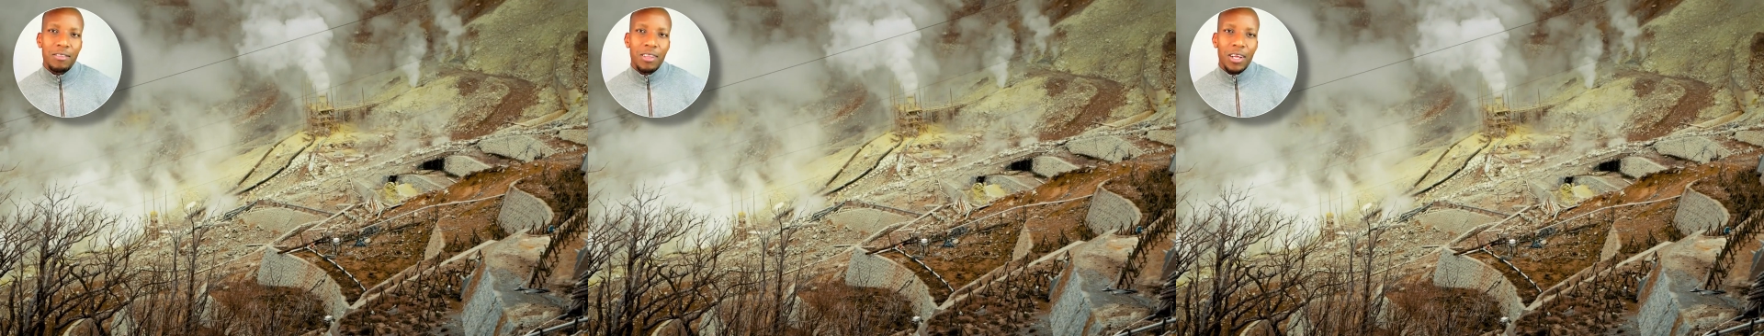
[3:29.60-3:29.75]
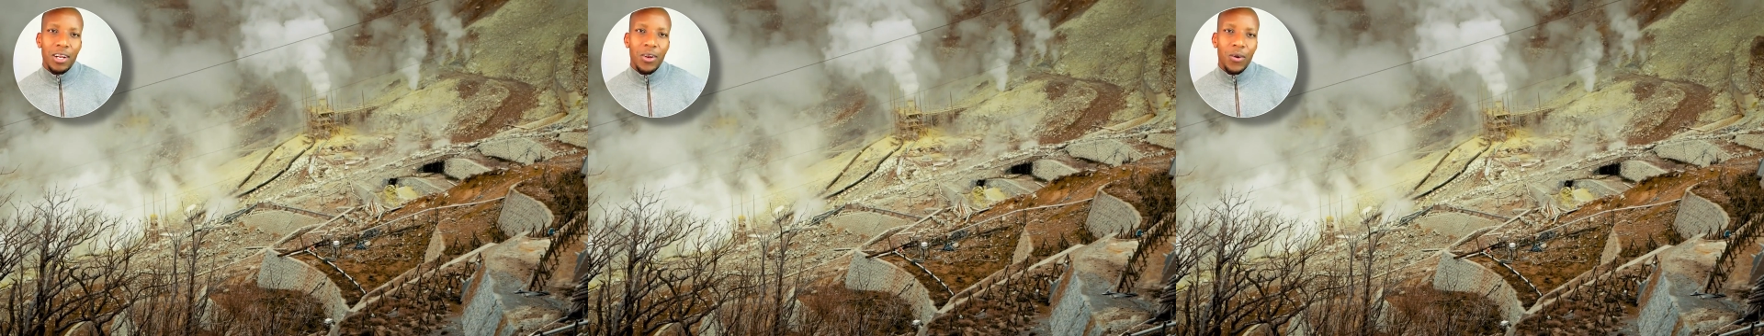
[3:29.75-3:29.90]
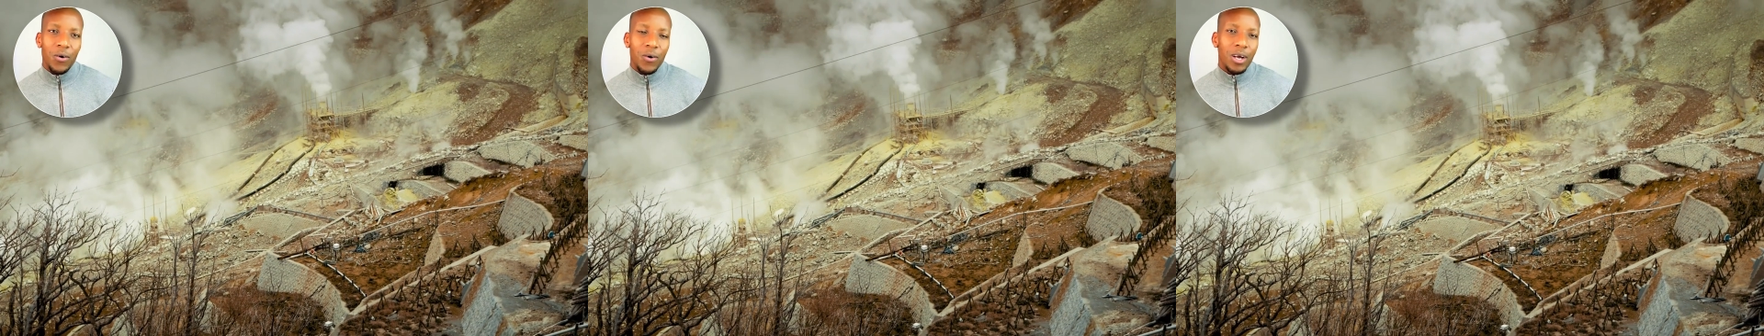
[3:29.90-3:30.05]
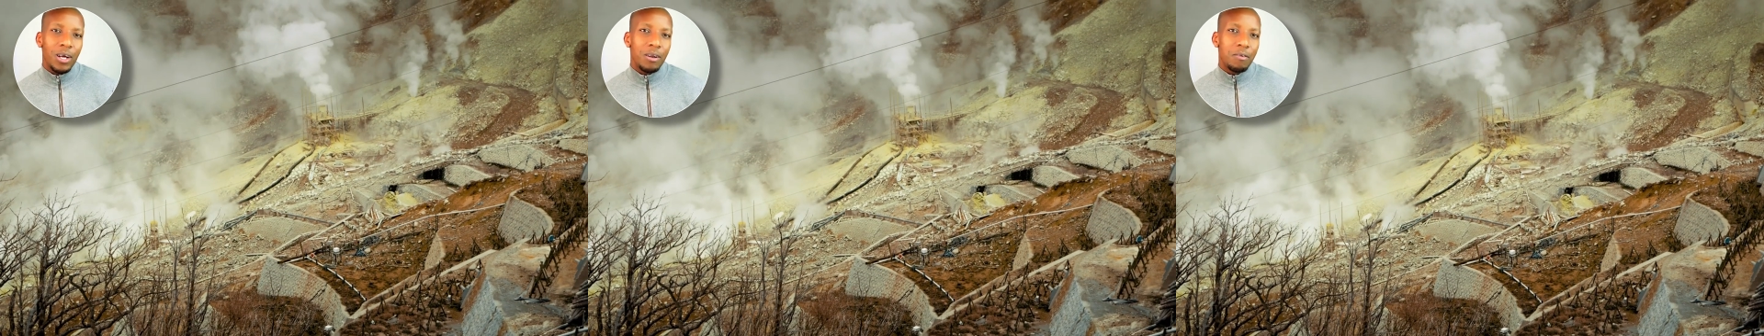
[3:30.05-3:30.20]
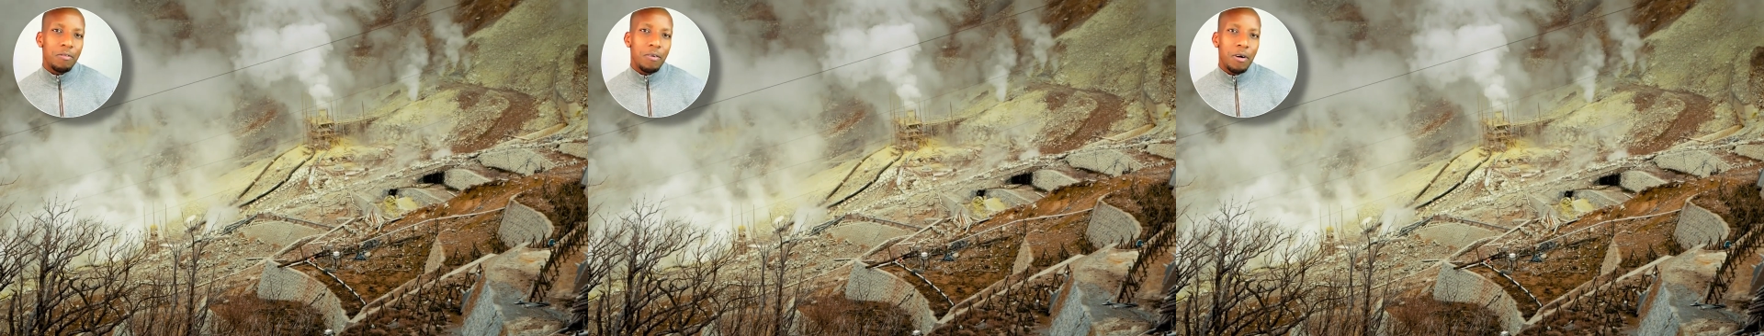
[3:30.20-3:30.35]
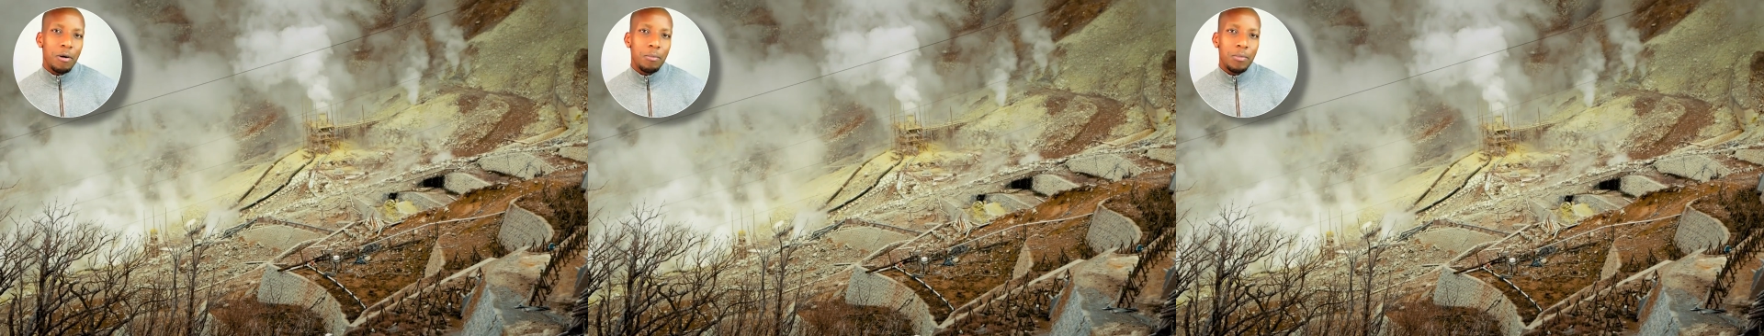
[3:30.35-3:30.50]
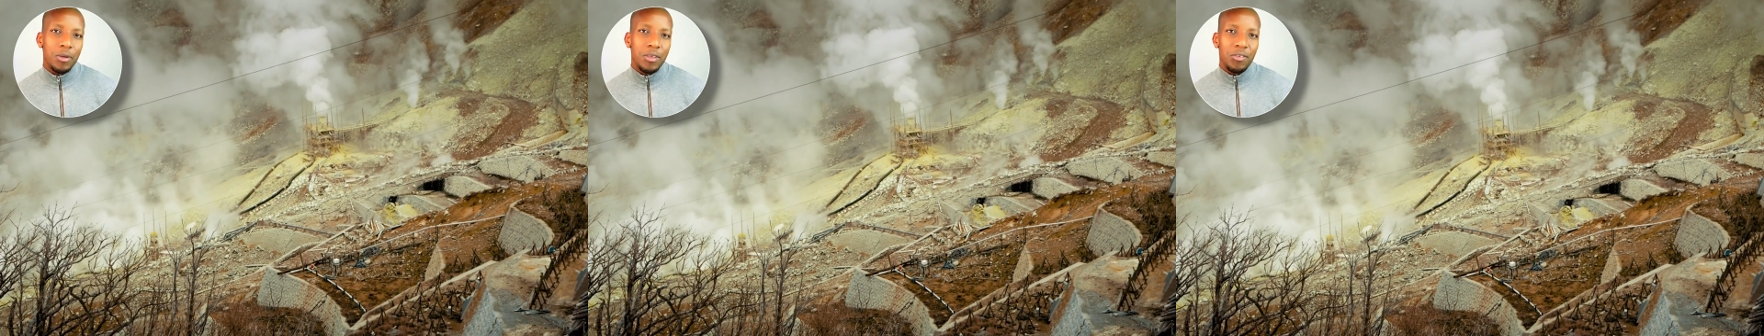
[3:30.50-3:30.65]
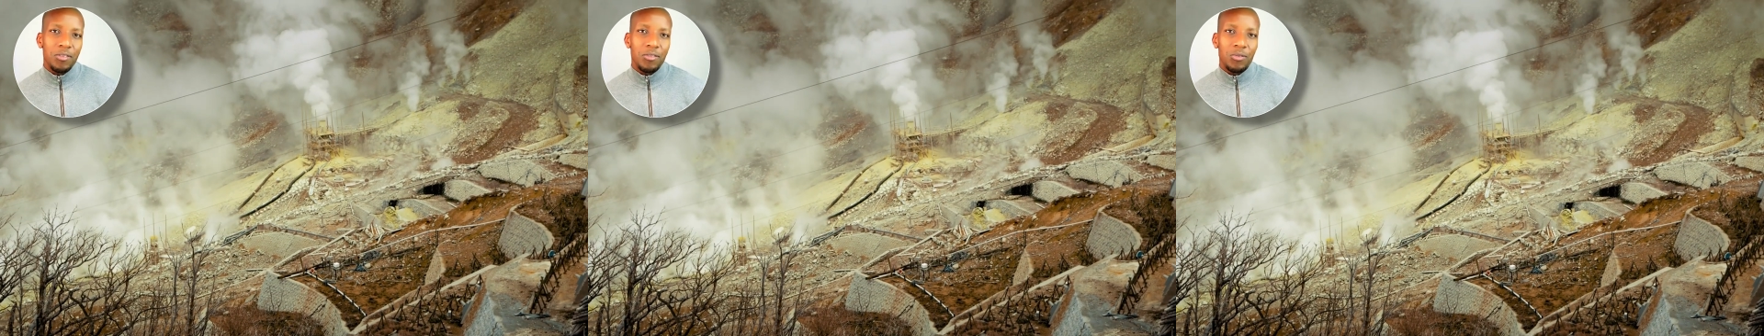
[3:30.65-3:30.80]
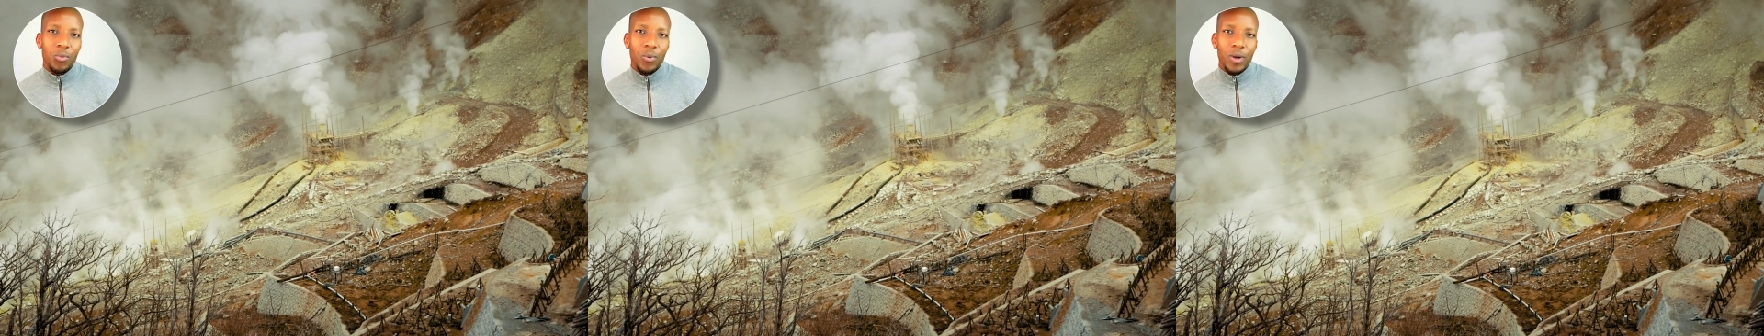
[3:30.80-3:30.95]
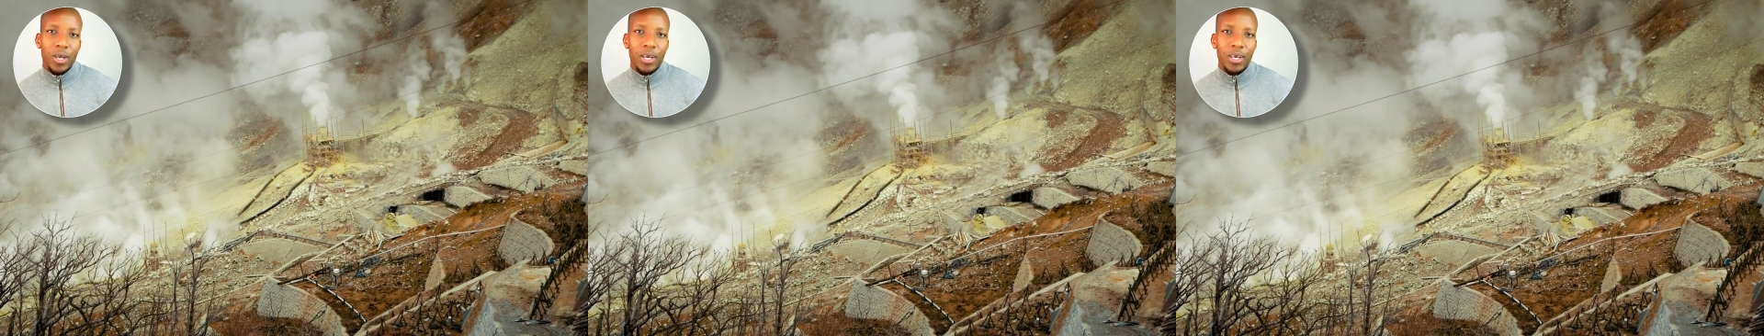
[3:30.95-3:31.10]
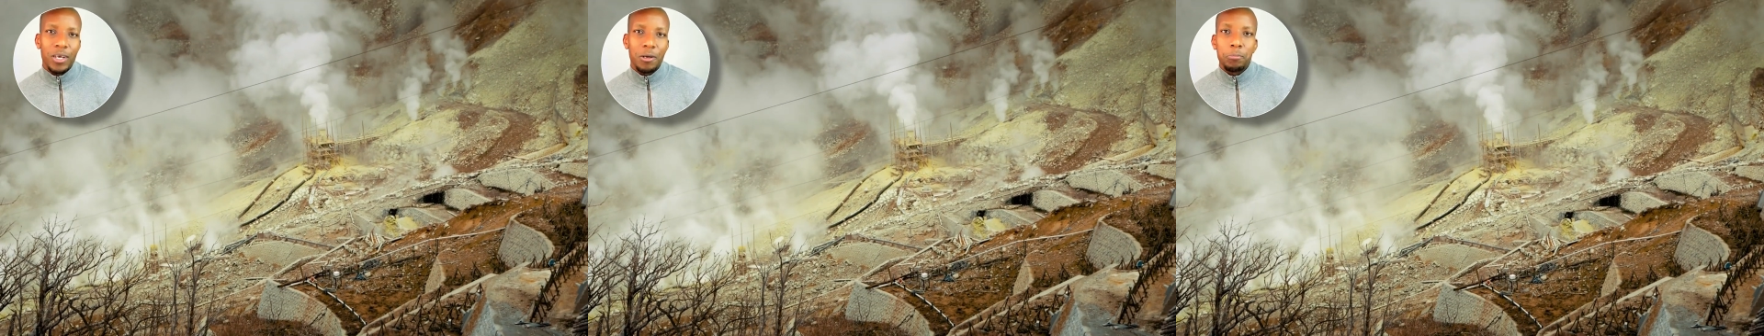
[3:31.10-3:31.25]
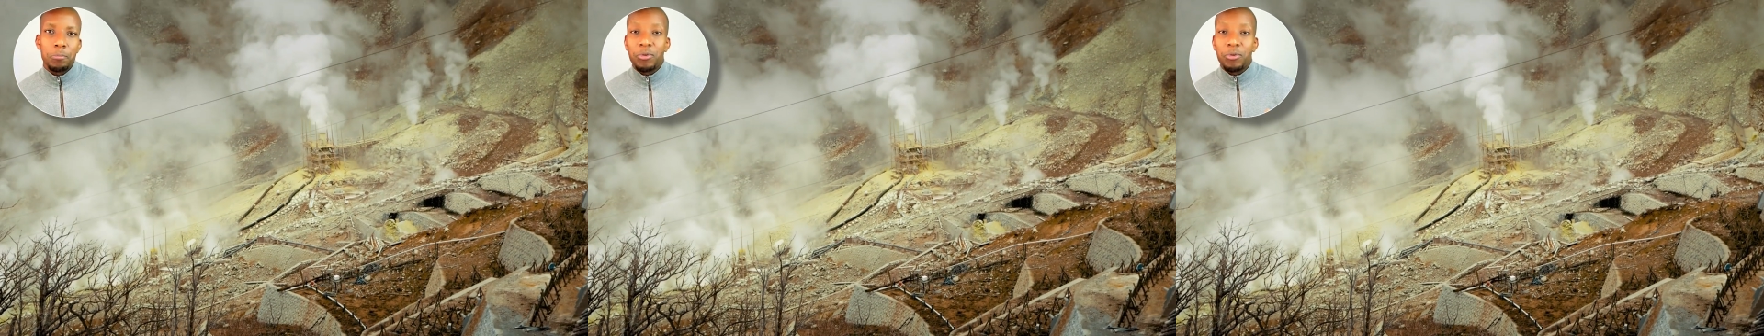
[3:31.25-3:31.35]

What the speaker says: that local farmers were